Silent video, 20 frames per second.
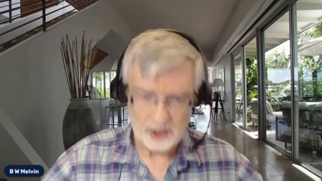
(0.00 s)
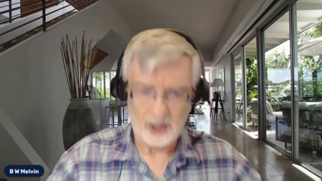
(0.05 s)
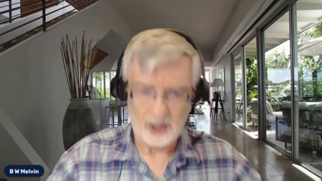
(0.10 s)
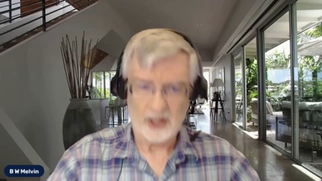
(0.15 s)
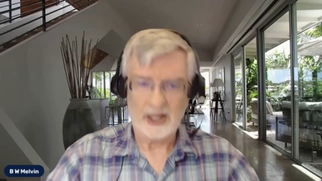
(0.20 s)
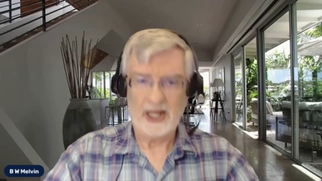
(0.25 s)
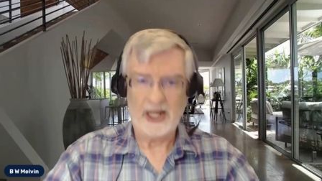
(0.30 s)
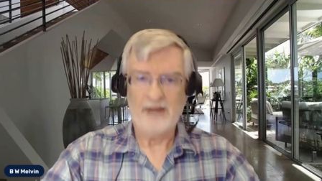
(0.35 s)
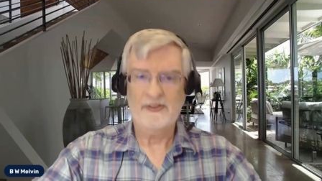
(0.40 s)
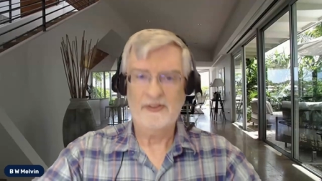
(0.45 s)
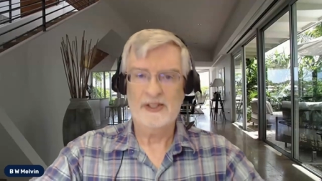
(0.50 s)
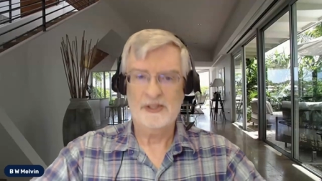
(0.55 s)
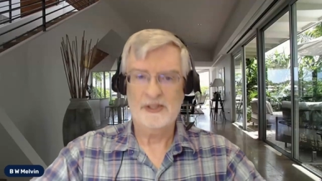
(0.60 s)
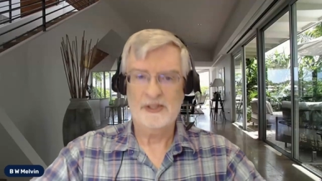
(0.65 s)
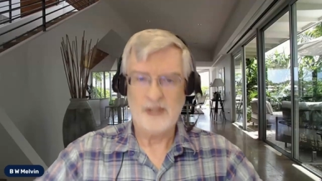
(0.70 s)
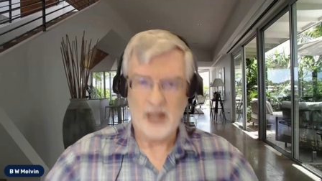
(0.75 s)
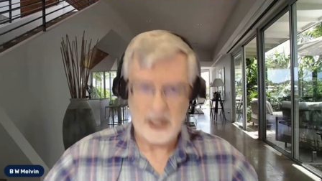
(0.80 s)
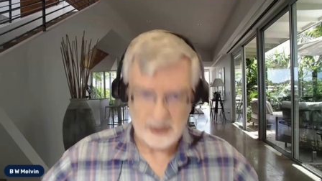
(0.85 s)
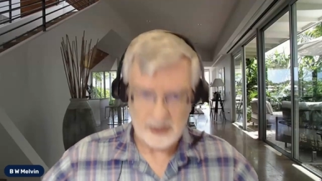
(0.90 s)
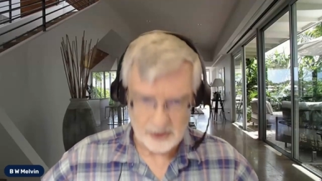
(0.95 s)
They have to
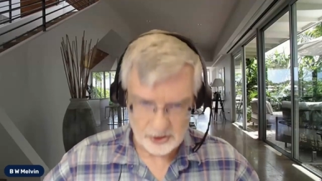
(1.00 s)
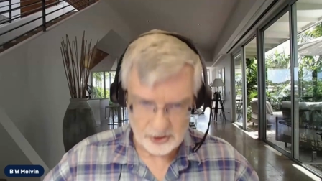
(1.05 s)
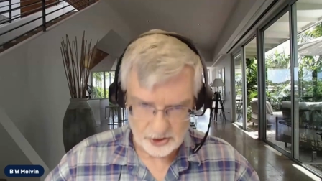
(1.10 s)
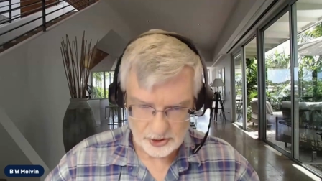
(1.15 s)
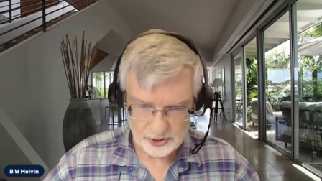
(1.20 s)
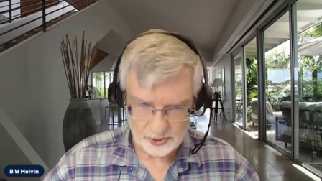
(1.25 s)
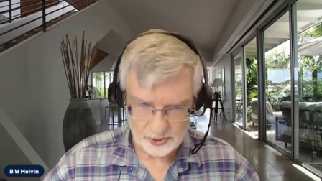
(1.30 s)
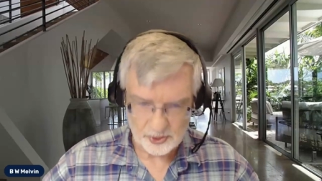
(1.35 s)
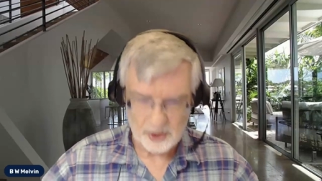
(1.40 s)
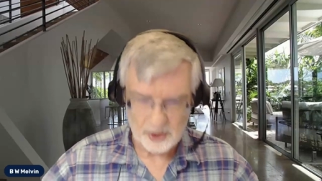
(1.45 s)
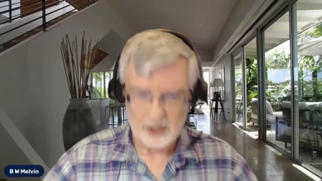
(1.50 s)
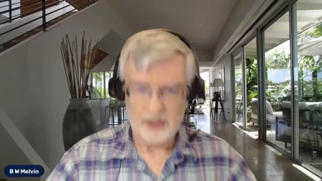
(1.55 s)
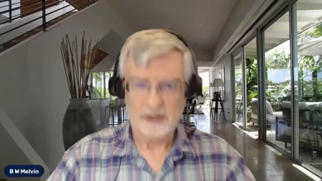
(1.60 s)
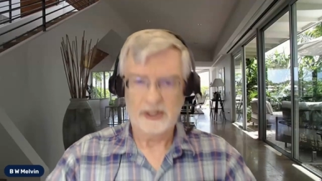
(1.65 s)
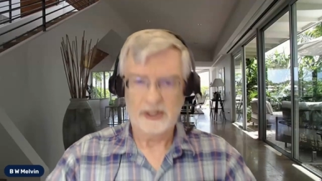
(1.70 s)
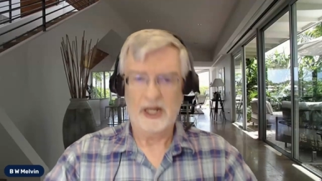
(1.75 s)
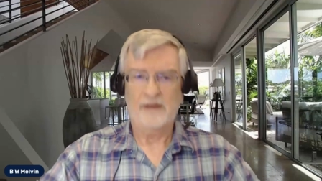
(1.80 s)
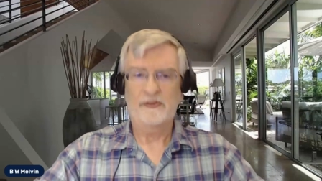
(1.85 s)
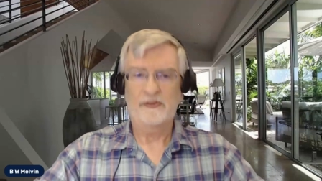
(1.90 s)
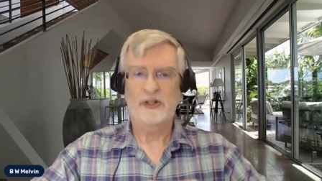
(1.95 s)
silence you.
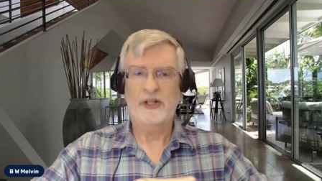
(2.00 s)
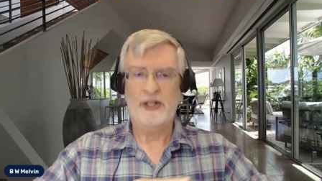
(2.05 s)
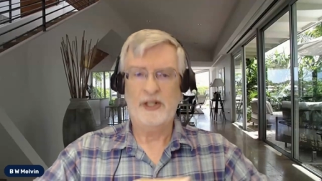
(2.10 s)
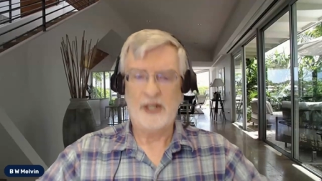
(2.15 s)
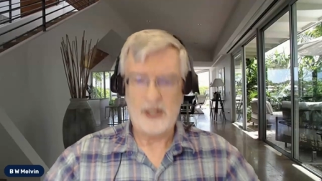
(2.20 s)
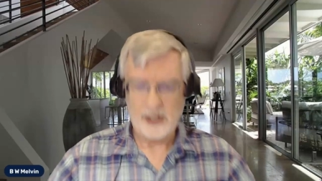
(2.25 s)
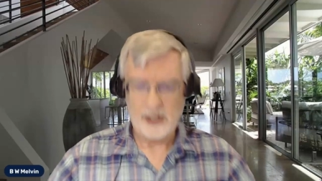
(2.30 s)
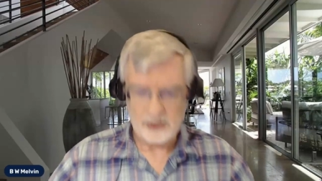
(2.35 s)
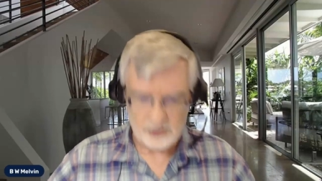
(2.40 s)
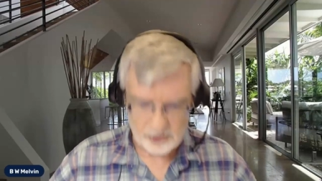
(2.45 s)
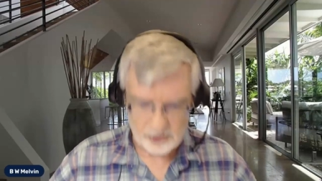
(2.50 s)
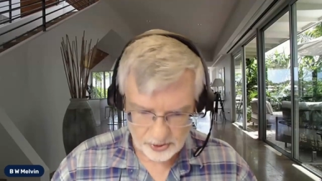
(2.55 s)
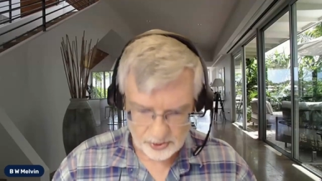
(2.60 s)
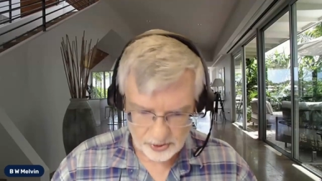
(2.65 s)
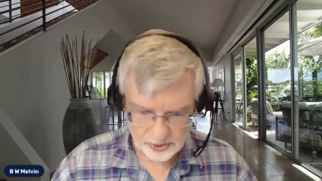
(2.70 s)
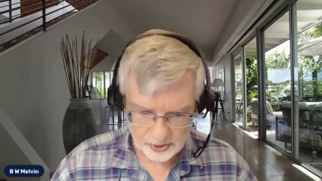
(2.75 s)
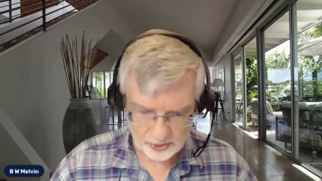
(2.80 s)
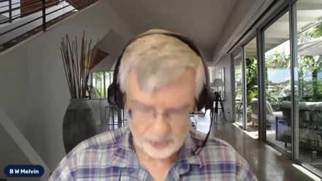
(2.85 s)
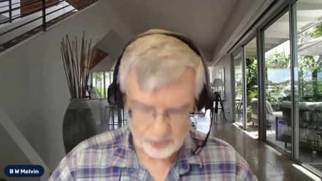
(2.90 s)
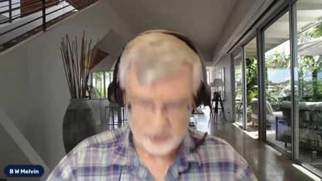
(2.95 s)
They have to cancel
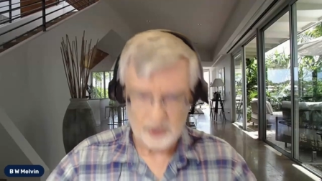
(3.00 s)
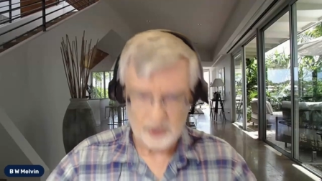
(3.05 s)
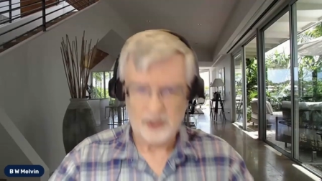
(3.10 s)
you.